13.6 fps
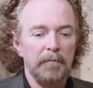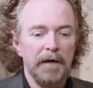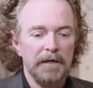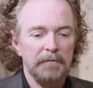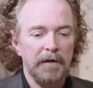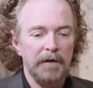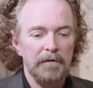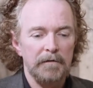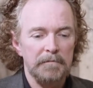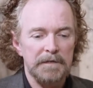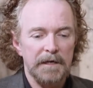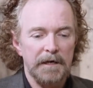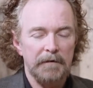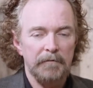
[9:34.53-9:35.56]
back to my
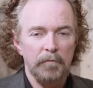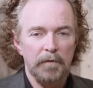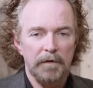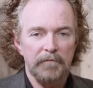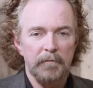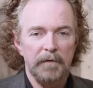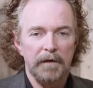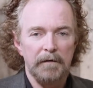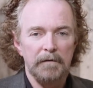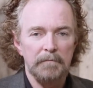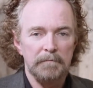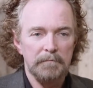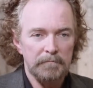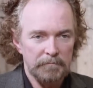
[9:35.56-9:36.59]
hometown and worked for my home.